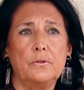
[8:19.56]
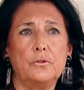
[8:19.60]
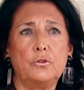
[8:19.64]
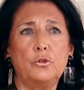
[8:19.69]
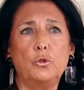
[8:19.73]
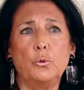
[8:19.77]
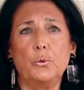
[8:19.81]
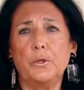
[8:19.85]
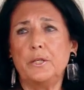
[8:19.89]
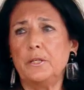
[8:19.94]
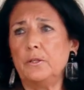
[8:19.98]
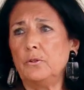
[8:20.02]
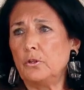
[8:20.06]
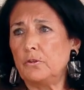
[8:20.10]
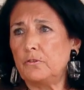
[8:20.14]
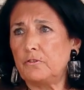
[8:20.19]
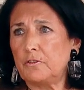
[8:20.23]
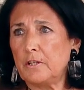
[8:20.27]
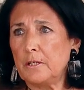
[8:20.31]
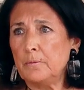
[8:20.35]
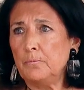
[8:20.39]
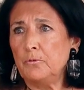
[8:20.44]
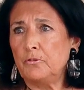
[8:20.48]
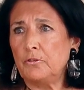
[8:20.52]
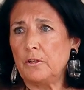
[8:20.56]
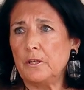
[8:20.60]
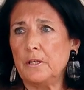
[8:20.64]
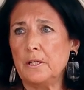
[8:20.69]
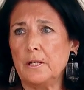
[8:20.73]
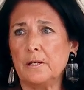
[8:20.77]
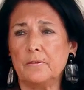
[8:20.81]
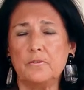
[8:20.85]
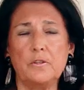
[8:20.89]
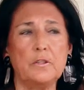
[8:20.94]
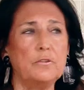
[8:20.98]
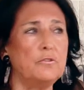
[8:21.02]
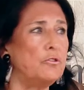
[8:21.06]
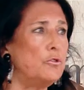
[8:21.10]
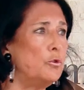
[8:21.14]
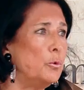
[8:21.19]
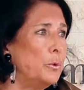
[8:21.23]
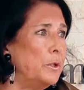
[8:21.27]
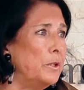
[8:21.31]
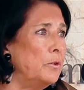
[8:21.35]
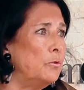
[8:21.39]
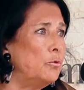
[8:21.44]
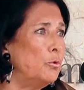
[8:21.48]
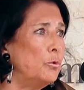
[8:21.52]
doing the same thing as it's
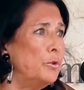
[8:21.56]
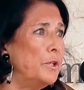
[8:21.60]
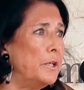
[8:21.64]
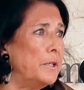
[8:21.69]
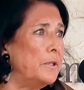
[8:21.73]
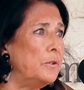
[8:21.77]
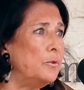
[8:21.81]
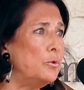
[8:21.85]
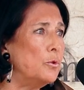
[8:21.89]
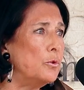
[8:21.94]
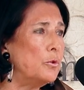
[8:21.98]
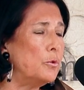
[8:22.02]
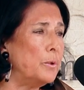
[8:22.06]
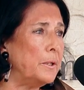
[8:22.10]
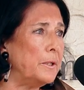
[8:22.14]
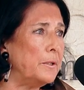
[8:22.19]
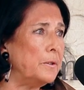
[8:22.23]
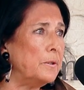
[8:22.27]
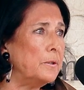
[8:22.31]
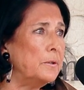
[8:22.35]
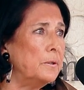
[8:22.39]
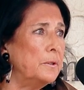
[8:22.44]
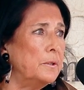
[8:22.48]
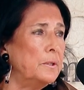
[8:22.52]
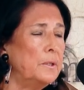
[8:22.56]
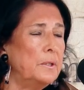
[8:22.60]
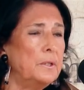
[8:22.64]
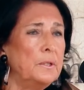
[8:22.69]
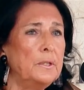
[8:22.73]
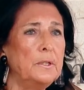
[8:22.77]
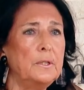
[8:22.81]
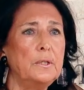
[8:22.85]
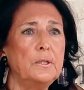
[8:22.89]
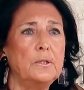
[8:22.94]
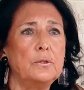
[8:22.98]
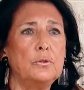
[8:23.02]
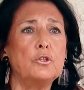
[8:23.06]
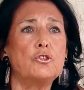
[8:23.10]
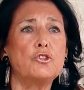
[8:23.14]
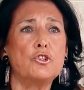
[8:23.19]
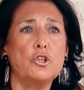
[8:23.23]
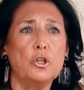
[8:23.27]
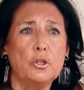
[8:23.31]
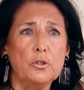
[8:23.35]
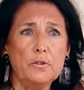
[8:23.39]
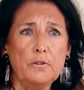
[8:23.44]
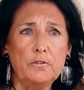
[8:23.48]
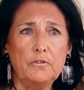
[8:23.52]
doing today in Ukraine. The
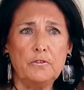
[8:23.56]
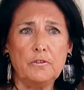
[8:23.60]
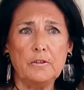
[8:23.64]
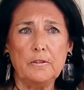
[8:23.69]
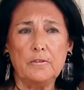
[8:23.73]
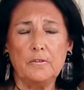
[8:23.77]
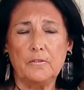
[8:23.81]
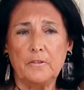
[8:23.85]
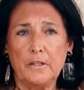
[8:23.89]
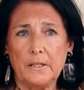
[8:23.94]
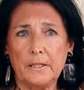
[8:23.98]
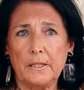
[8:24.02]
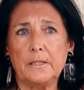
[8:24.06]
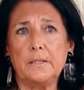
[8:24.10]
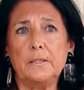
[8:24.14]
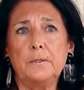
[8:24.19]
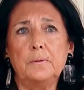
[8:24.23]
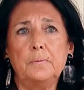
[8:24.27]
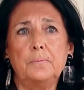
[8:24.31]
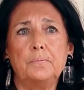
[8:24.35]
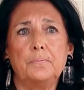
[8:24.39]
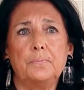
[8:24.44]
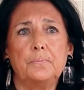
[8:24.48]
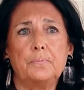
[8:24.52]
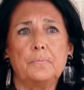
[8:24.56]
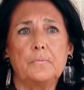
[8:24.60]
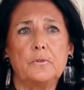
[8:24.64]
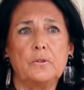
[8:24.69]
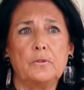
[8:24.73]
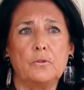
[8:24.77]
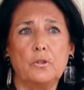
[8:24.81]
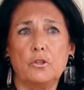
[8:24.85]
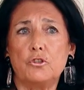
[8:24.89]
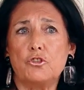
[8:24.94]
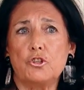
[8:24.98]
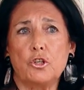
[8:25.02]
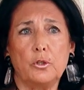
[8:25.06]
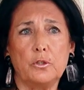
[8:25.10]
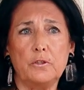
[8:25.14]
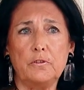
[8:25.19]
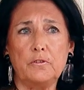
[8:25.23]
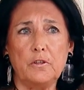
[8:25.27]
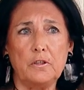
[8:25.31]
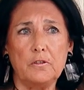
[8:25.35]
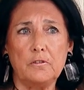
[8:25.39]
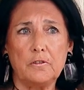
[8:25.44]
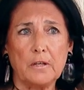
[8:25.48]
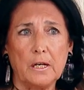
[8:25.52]
choice is there. The
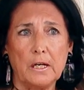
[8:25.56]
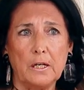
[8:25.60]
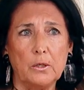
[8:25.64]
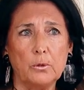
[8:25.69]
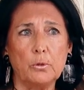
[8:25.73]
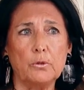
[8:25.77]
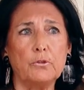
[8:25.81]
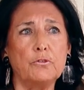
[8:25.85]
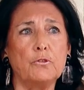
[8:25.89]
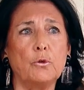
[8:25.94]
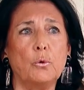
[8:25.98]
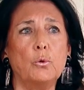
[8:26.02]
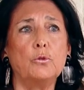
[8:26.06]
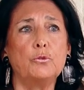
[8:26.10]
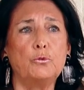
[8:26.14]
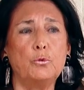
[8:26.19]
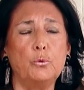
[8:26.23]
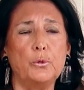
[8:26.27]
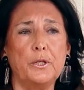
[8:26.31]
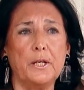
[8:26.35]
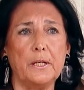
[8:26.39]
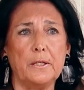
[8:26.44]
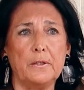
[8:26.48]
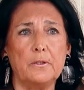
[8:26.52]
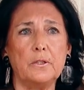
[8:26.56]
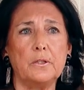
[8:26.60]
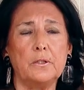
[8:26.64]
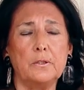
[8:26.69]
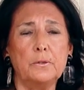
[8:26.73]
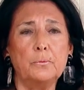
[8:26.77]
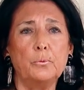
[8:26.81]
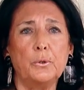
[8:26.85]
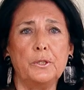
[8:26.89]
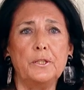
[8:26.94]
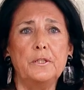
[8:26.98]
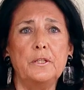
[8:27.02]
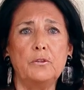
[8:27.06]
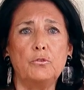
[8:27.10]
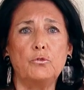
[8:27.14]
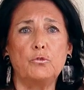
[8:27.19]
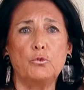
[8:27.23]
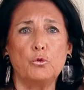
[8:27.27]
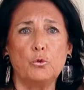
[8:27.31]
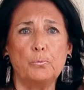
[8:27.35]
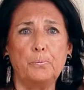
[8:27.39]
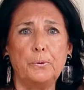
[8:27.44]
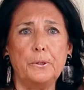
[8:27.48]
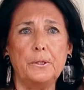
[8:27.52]
choice is ours all together. We need
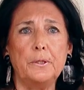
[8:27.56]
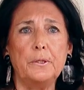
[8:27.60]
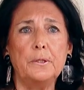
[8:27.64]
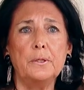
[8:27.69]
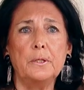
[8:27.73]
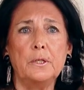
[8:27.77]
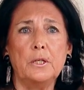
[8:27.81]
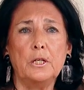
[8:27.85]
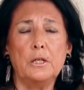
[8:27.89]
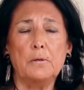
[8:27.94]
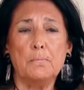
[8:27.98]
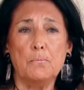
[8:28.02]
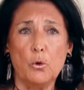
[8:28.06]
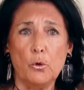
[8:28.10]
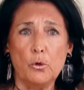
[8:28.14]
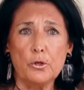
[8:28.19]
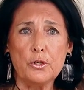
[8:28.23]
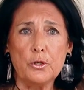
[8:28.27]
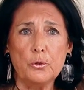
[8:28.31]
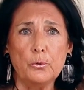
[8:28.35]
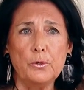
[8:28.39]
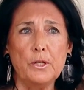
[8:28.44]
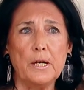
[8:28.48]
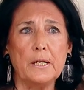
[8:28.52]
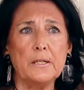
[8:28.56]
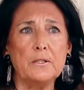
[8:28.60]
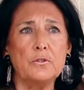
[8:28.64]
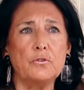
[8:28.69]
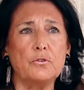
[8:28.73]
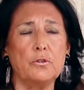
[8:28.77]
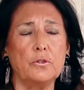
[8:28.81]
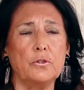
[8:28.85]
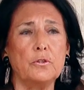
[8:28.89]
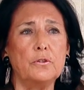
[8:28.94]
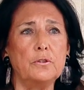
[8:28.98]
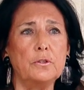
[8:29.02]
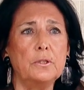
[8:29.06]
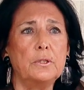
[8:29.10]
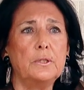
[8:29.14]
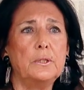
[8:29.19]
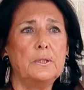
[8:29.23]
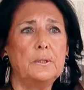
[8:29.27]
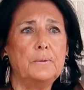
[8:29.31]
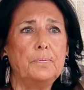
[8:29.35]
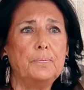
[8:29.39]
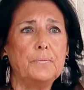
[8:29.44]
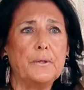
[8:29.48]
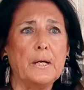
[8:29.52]
to be more united.
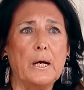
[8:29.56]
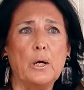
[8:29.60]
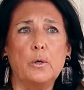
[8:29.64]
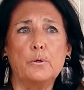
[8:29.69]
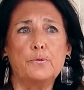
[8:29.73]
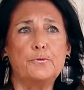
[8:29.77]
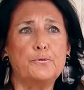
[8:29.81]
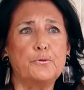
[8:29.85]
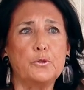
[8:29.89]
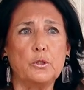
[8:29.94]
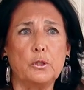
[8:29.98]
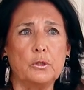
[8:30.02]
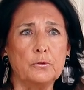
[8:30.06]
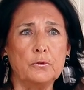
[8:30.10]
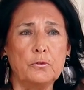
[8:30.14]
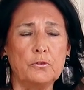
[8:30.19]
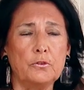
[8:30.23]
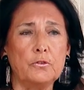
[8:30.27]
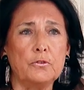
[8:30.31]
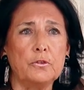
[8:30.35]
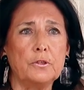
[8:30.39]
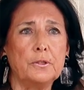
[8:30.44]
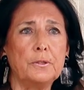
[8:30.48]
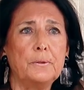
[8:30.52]
Our front